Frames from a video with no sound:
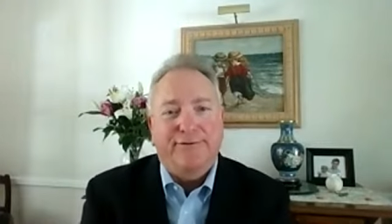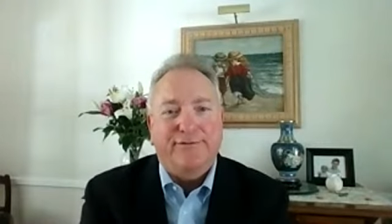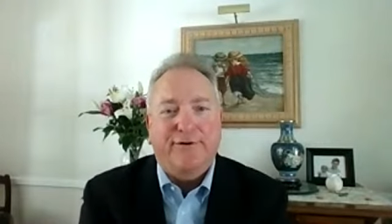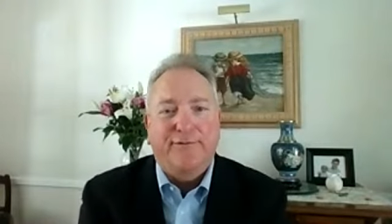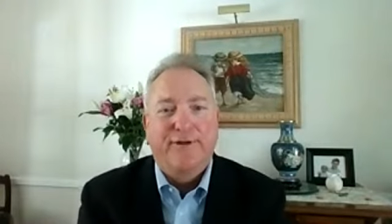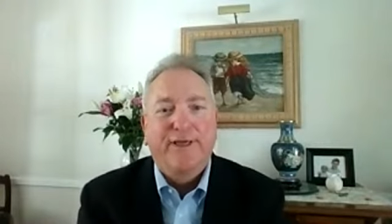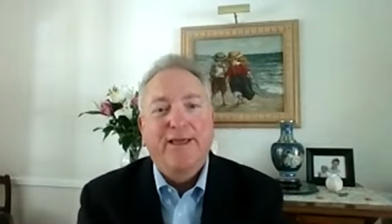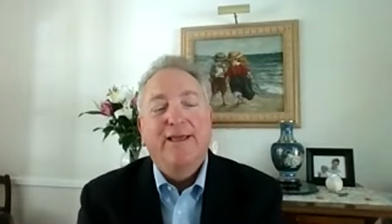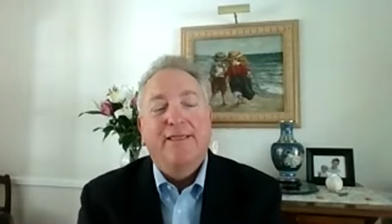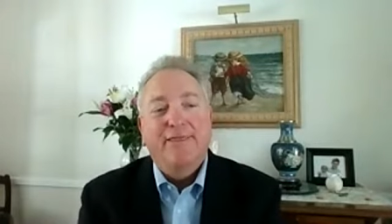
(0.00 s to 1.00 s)
so
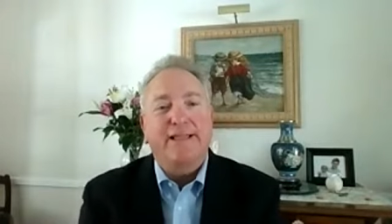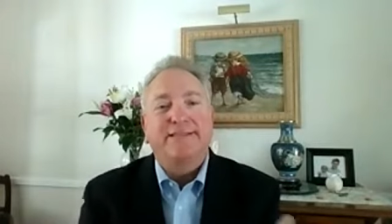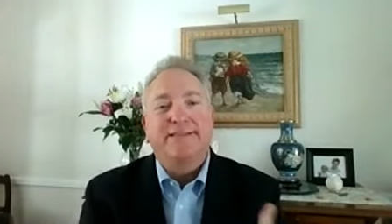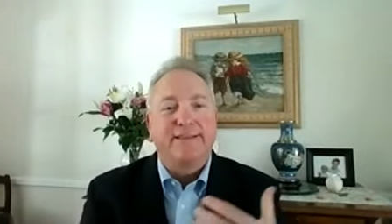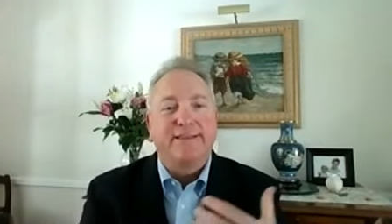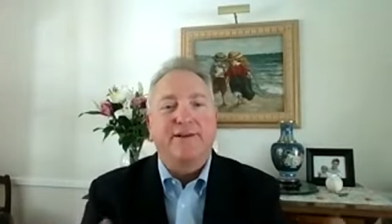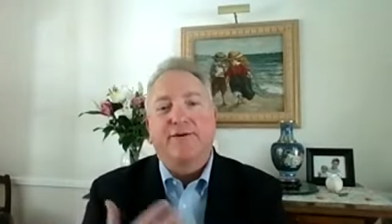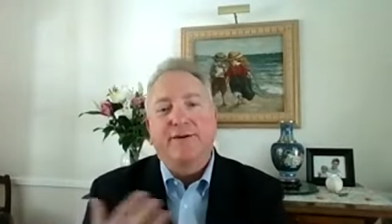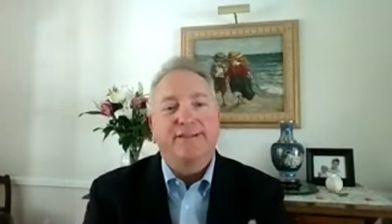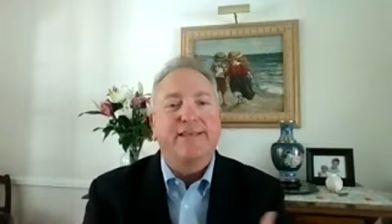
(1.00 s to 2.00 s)
that's you
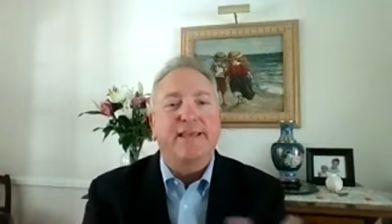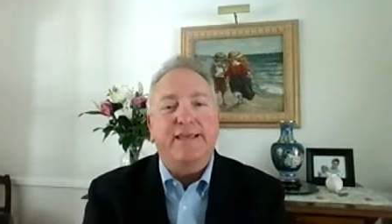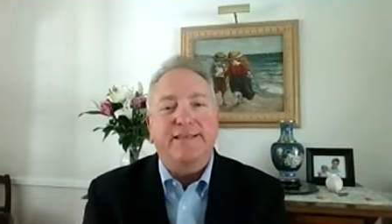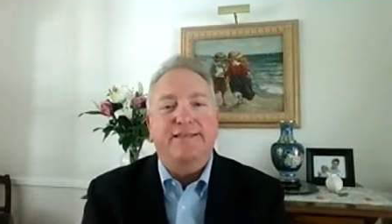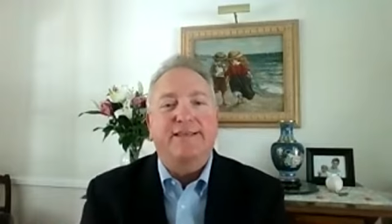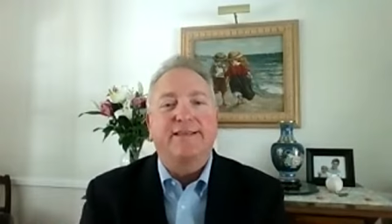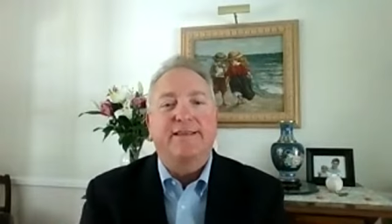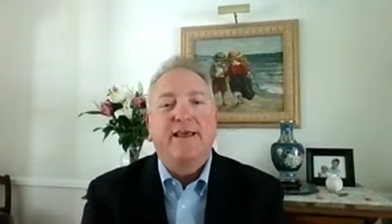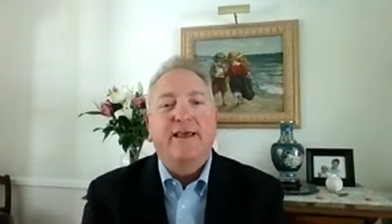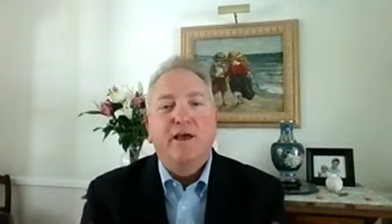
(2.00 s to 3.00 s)
know a tease that
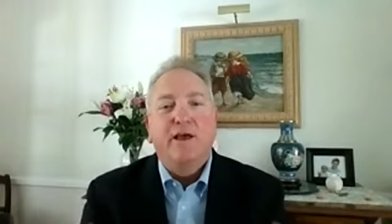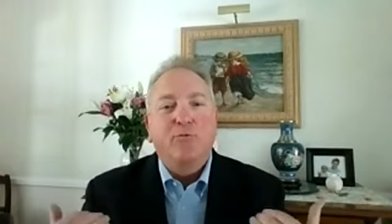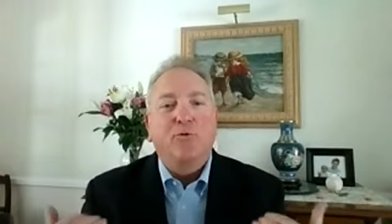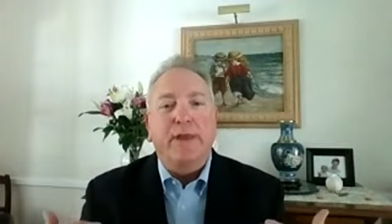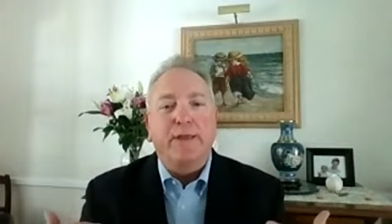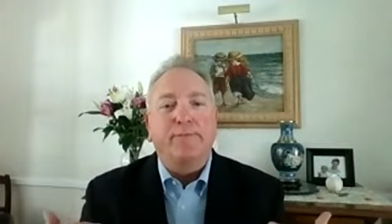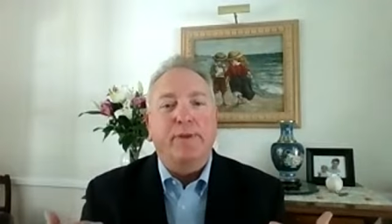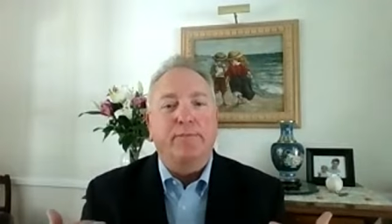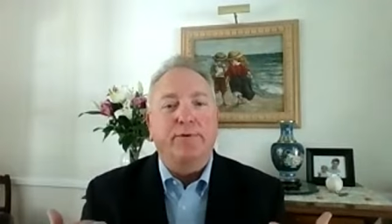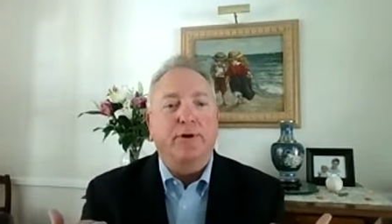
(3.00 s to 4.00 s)
will make people
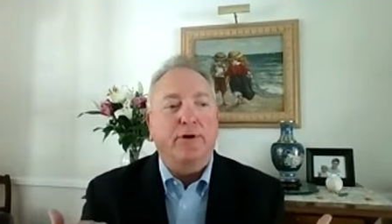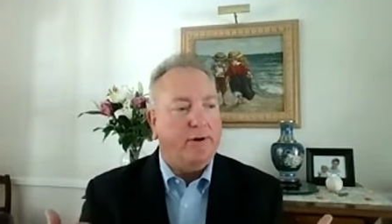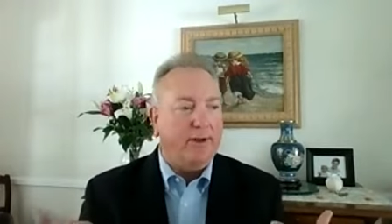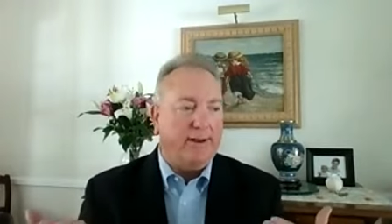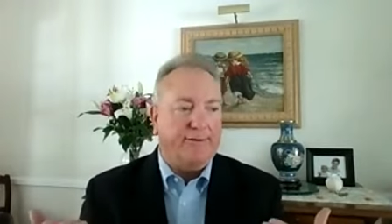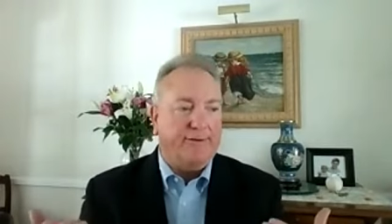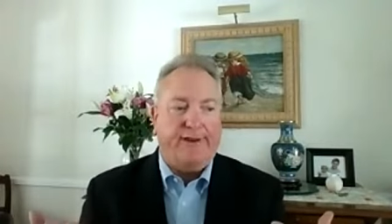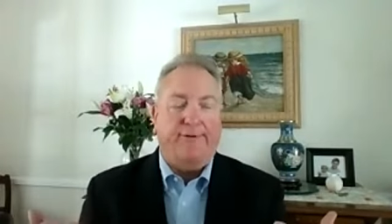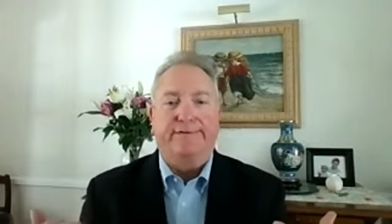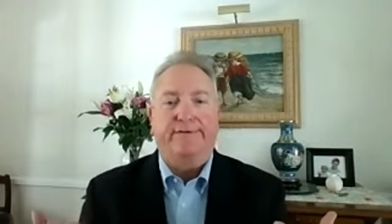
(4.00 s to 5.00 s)
go i gotta find out what's
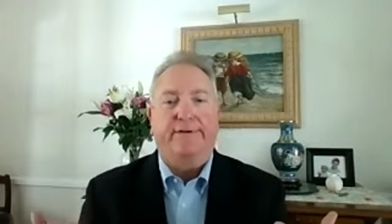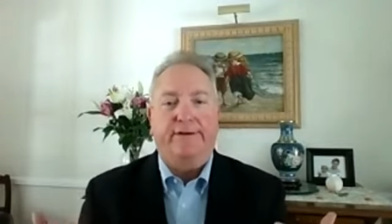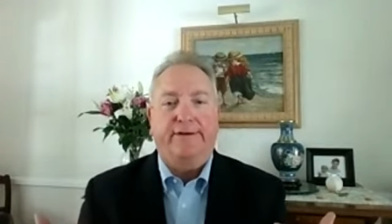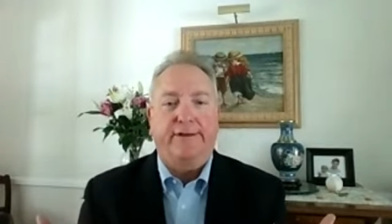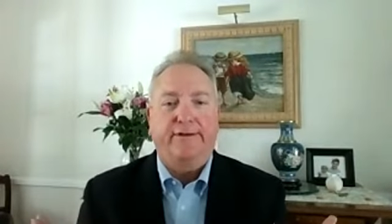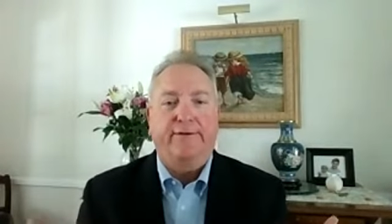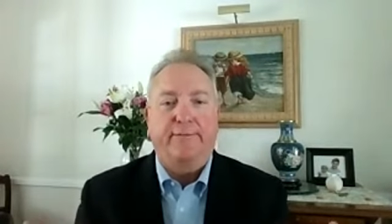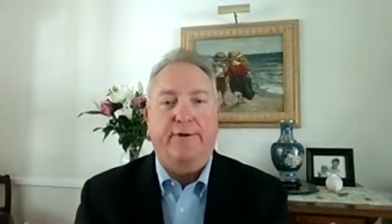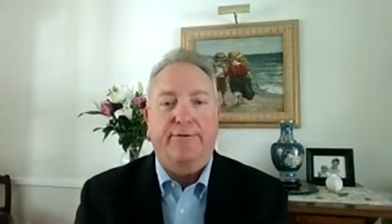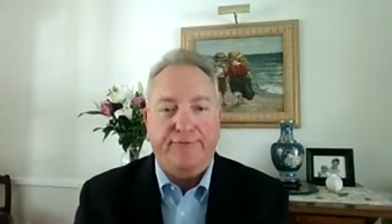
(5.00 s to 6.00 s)
uh, you know on my
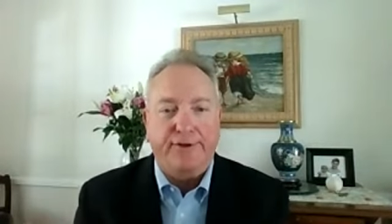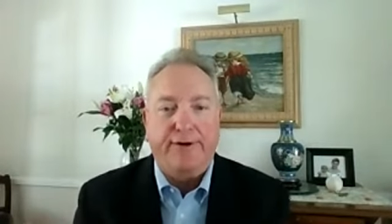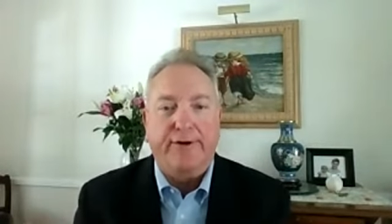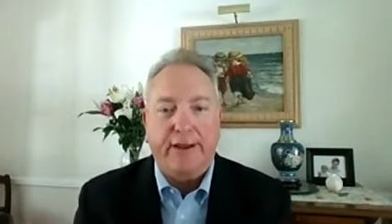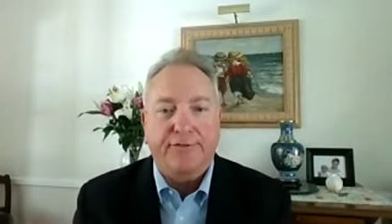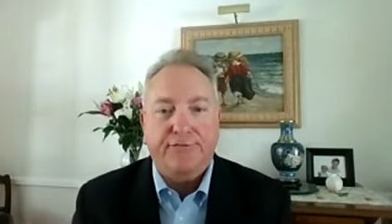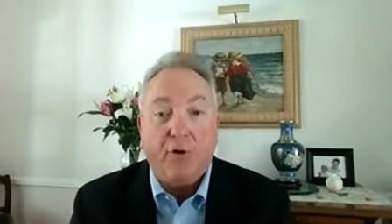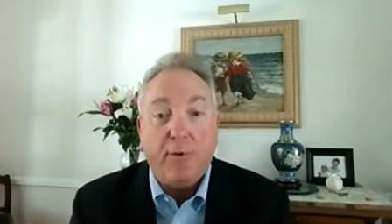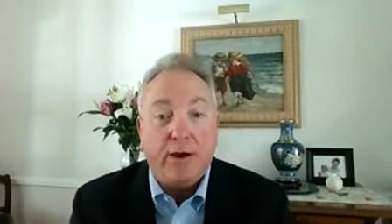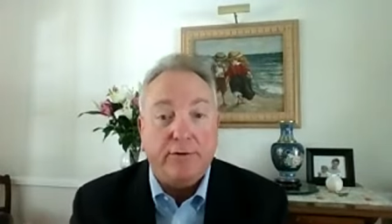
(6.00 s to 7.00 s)
refrigerator i gotta throw
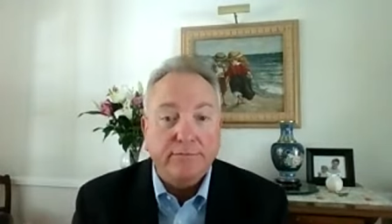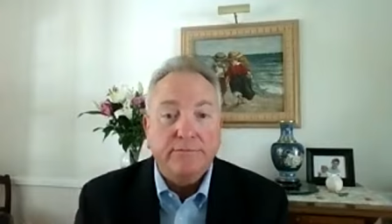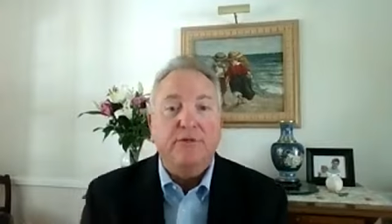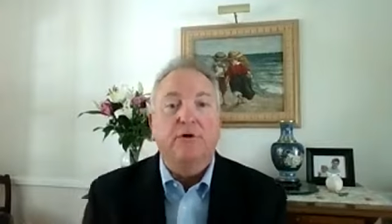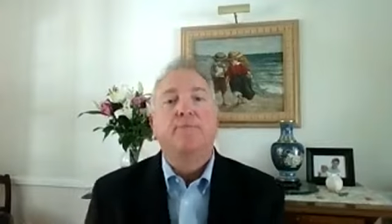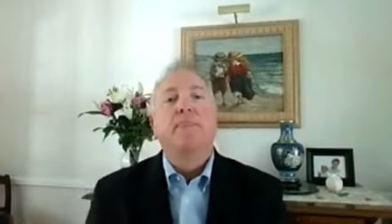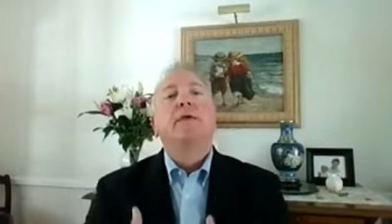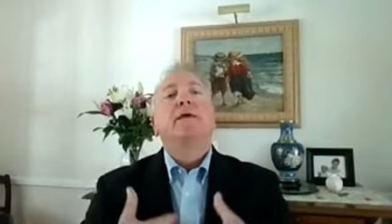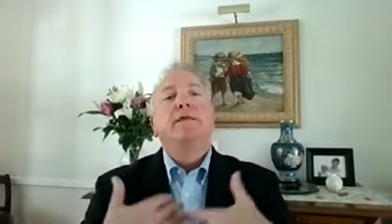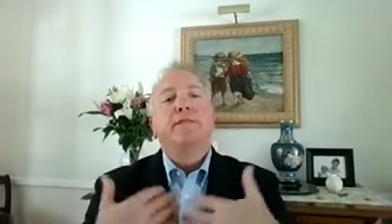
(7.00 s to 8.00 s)
out so
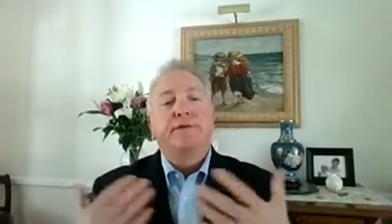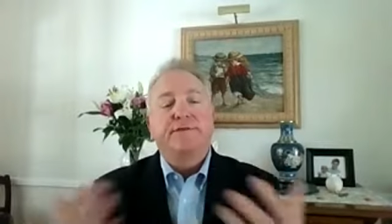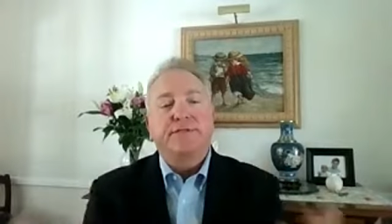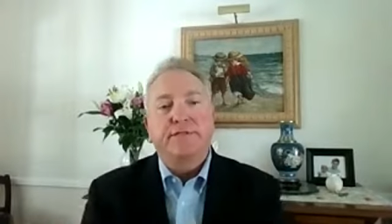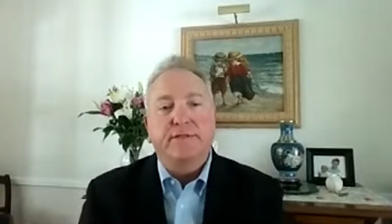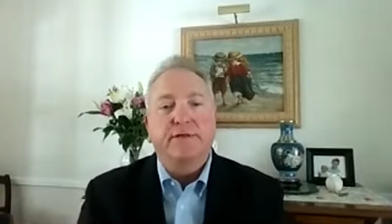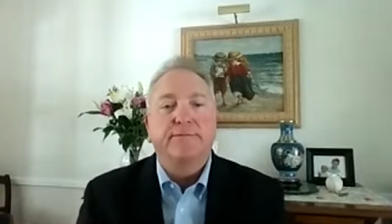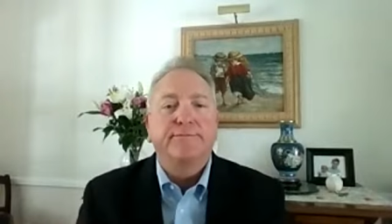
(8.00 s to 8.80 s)
this is the